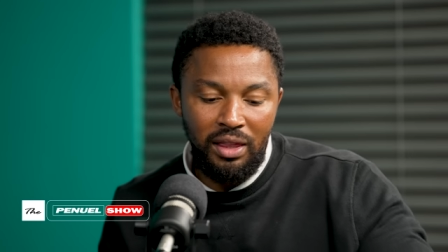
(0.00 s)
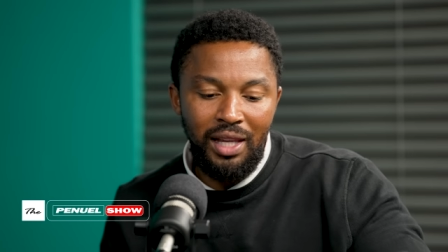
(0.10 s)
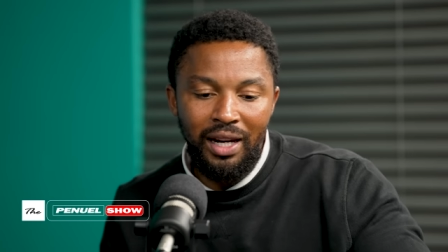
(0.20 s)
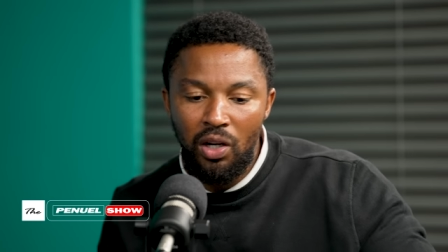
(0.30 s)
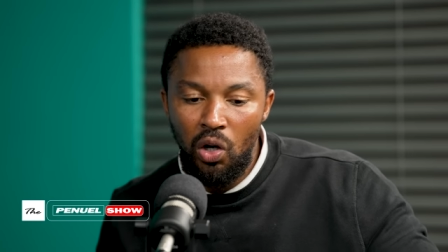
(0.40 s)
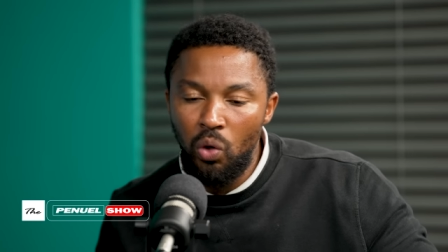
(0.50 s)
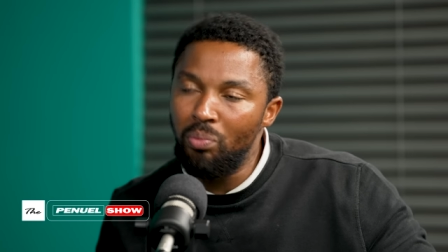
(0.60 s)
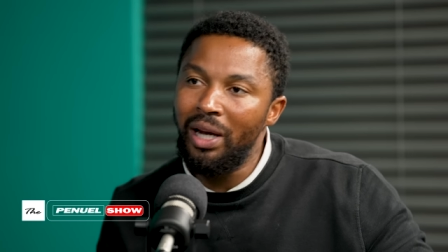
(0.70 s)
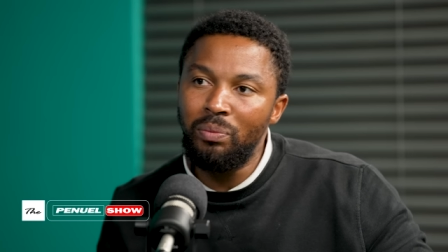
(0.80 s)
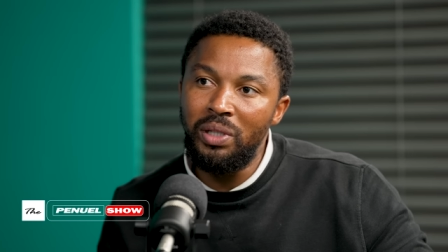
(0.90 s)
And that alone
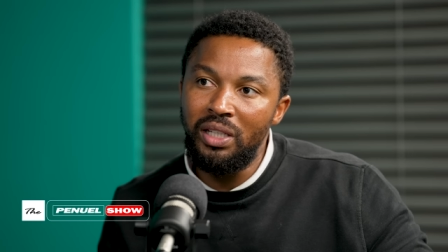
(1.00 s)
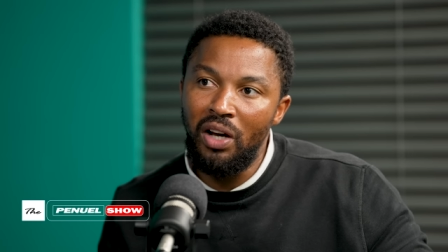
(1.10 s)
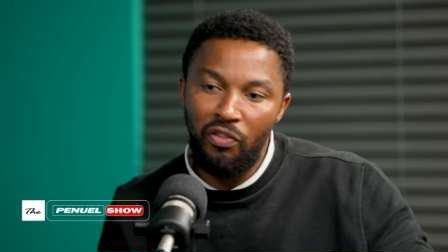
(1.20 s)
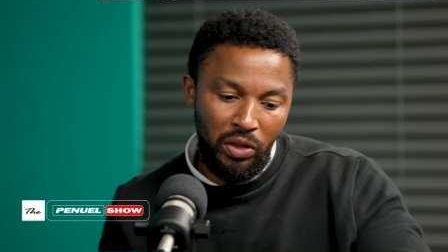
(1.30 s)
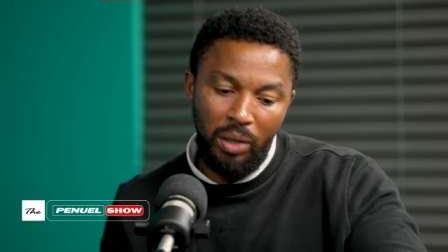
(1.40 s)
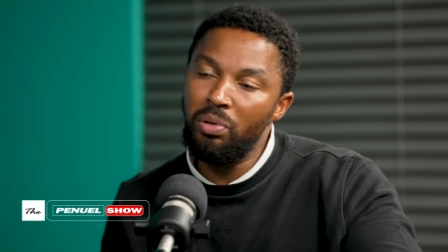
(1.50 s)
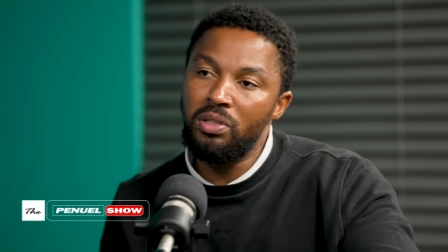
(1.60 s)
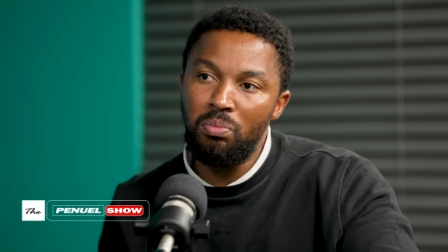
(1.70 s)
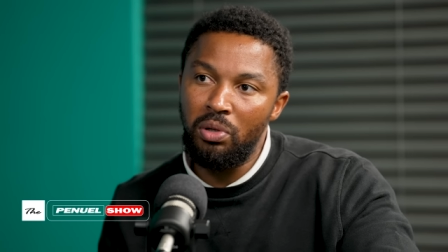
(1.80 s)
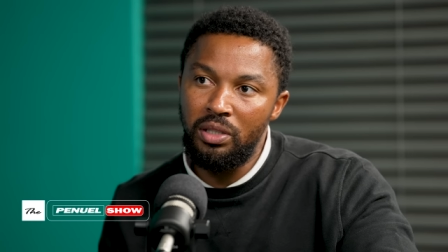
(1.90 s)
might be enough for that
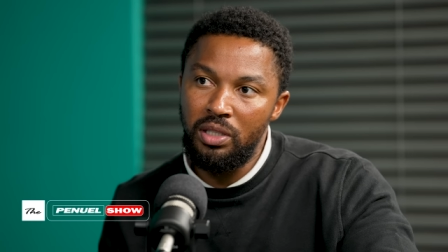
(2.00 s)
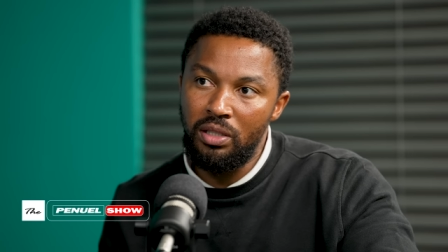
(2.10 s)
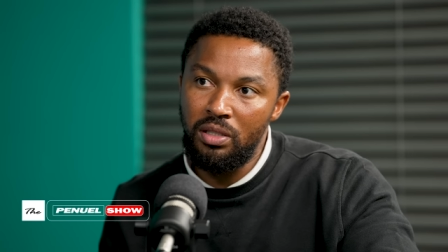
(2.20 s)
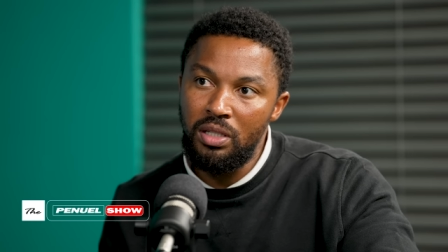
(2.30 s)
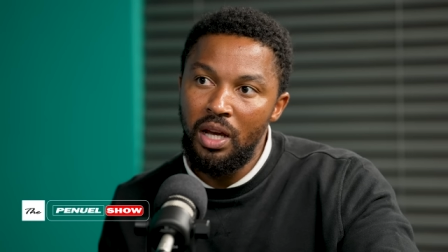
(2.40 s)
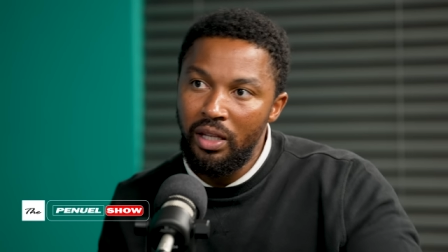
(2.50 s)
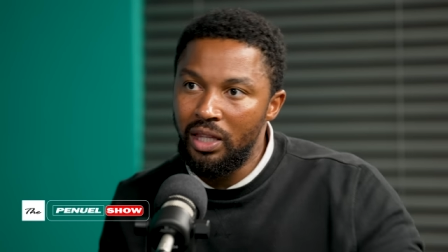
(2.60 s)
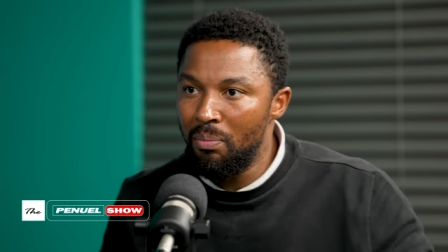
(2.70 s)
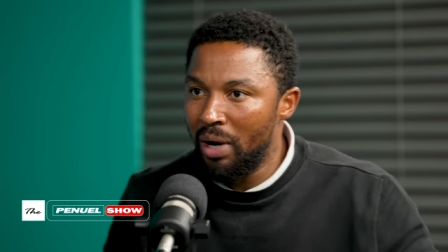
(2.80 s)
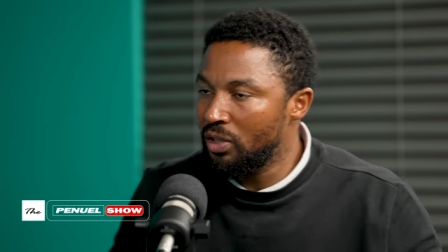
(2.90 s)
person born in Texas.
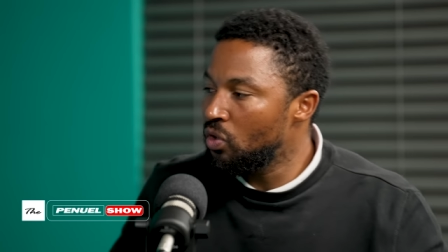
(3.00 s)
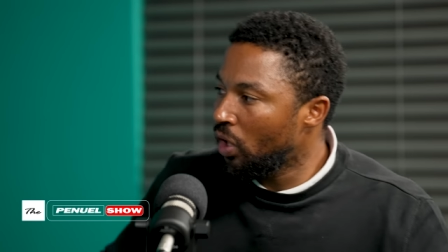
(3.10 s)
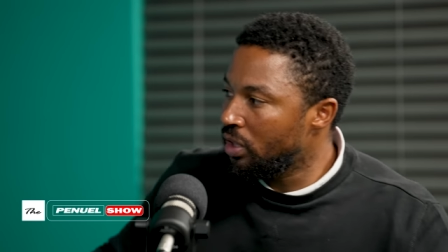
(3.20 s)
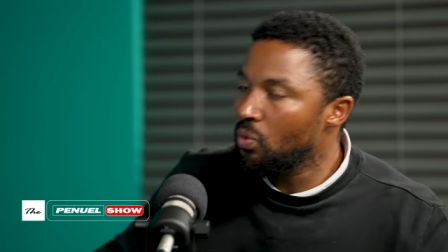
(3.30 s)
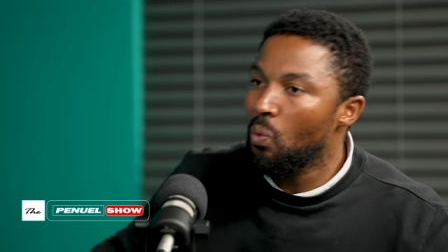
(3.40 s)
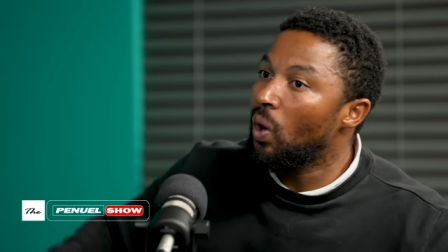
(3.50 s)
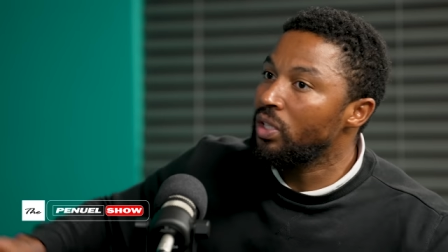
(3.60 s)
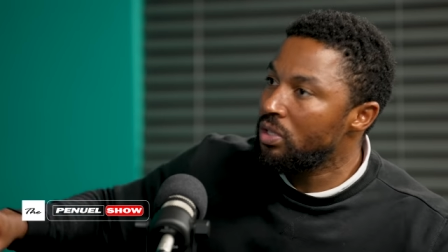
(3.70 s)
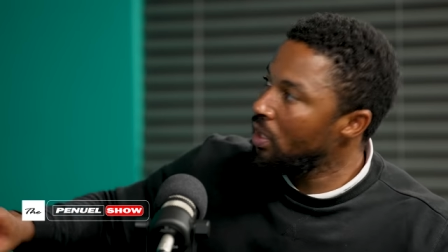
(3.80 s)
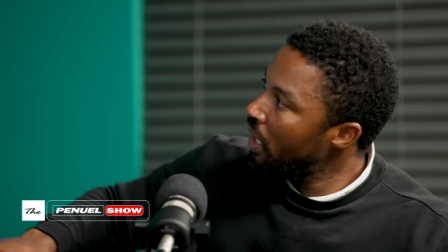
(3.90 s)
They might not
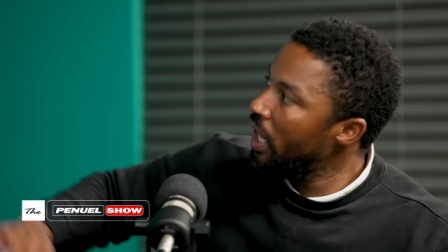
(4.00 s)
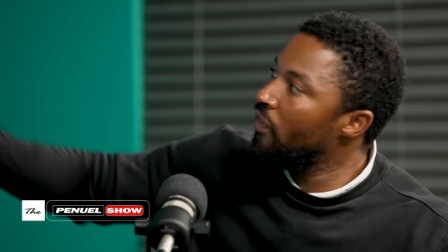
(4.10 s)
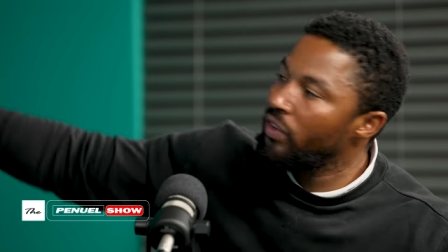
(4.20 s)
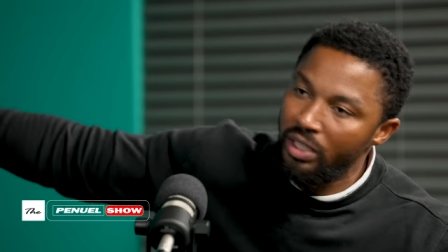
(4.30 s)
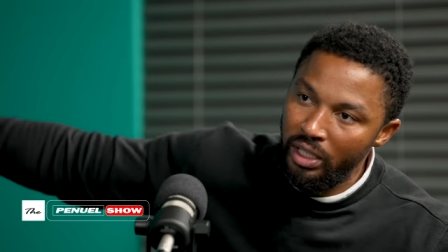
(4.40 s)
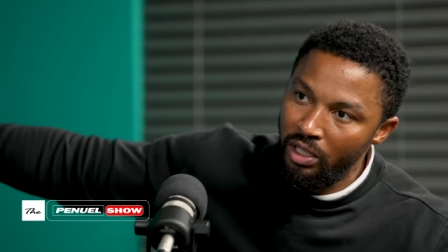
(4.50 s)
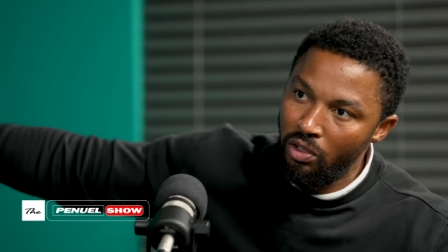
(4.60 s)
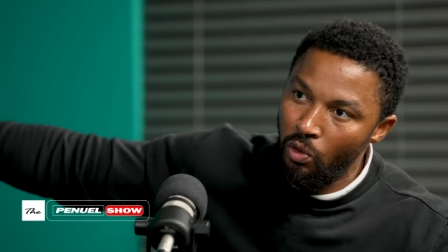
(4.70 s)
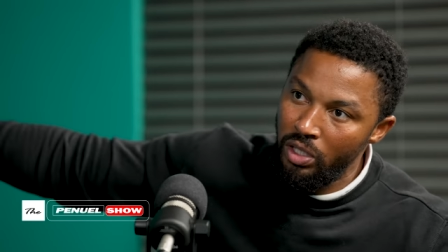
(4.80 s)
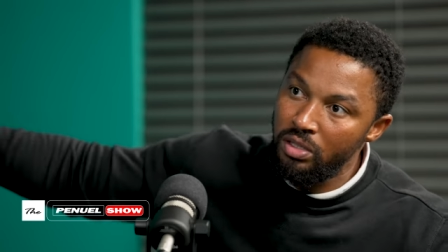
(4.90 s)
want everything that
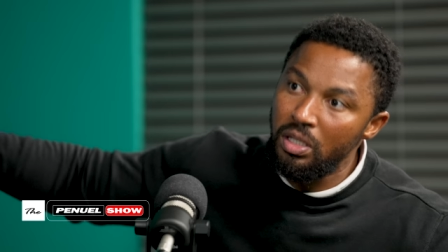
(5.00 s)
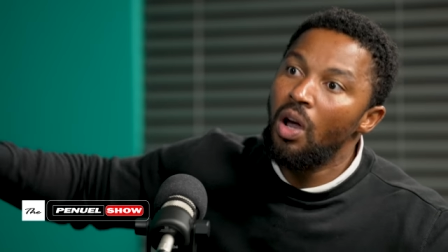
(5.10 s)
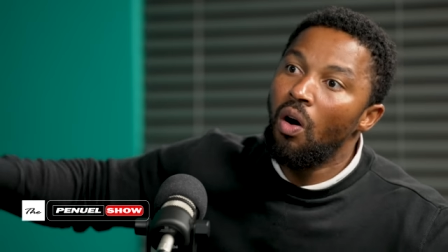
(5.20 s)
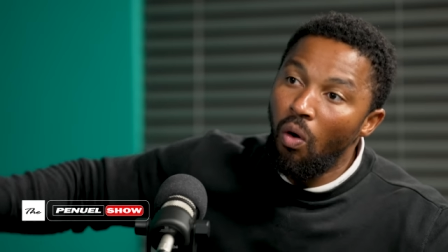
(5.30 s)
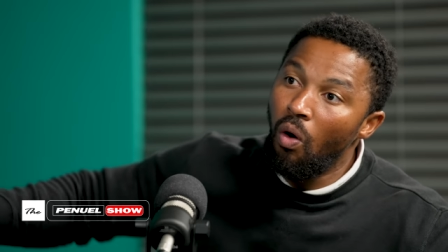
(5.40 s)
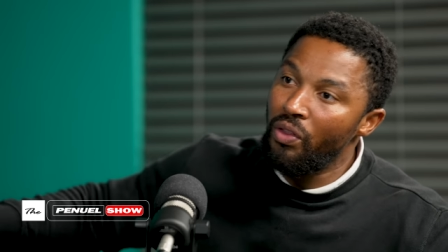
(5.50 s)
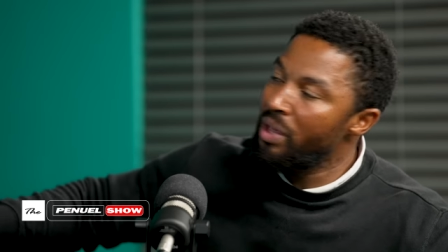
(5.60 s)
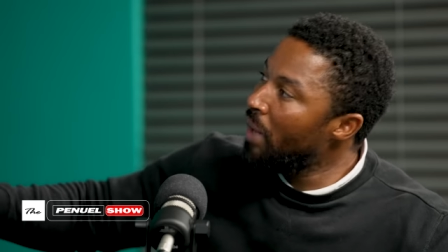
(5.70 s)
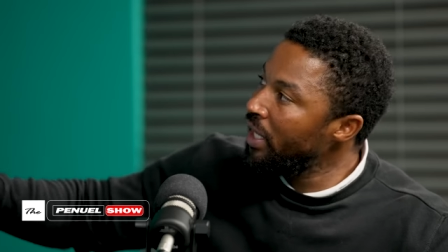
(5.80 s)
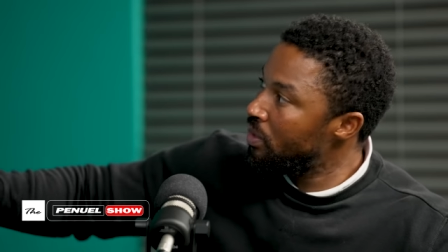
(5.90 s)
Elon wants, or they
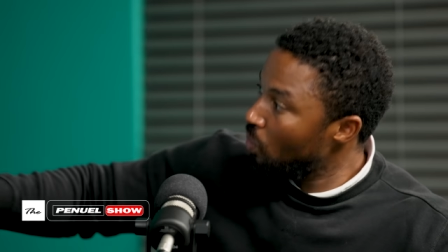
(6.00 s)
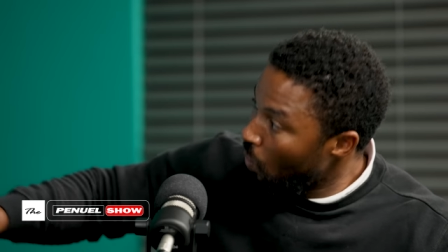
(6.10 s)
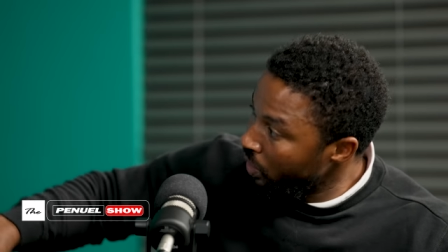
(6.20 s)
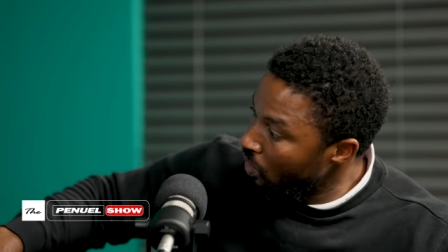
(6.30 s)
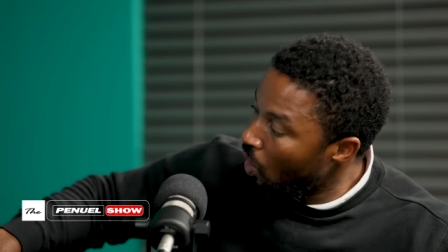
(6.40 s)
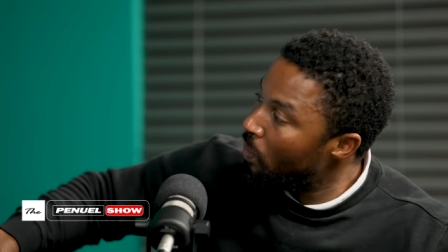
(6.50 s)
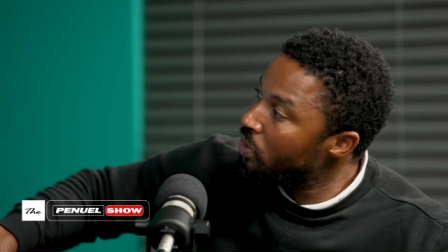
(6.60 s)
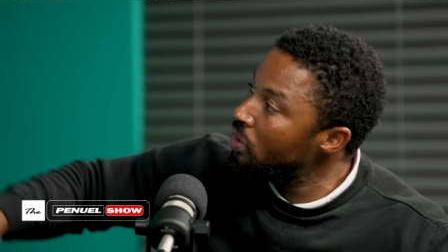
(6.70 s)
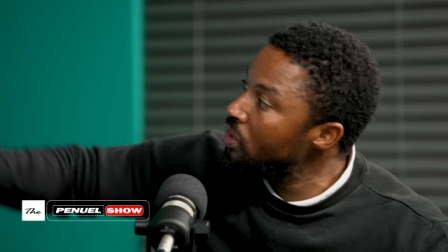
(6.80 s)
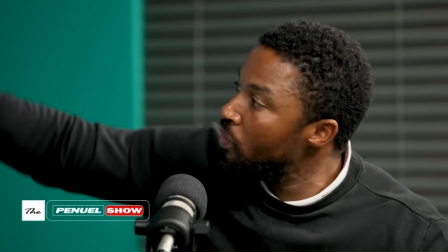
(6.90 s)
might want the
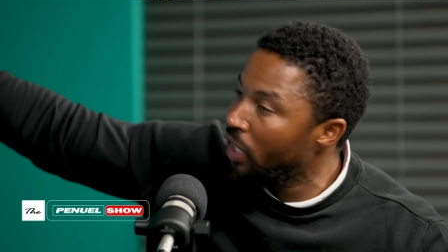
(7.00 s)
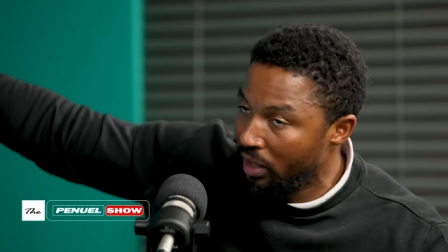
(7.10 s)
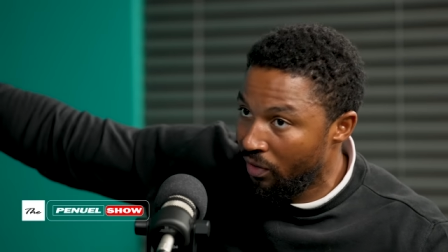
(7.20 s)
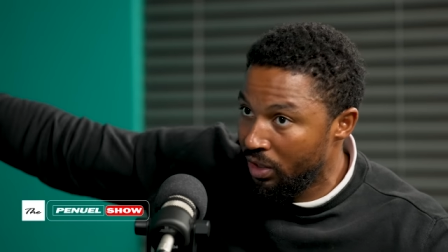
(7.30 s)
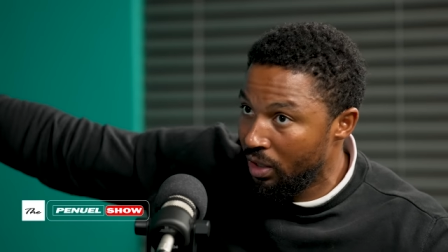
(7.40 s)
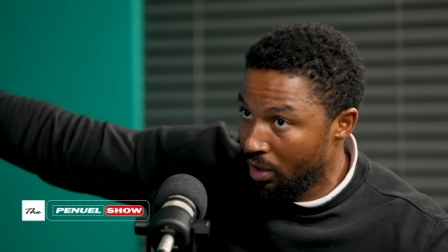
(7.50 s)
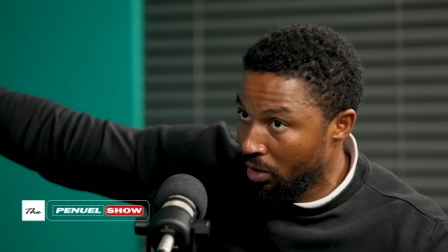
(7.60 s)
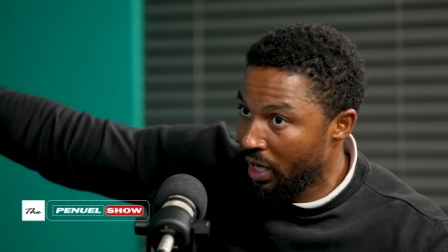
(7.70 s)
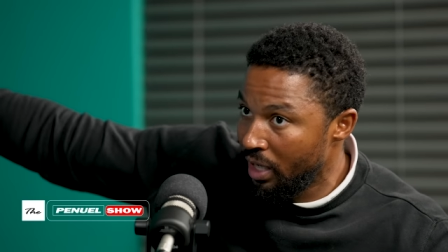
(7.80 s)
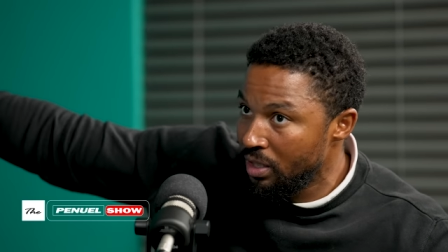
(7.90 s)
opportunity that
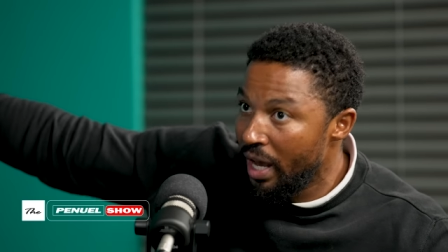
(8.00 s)
Elon has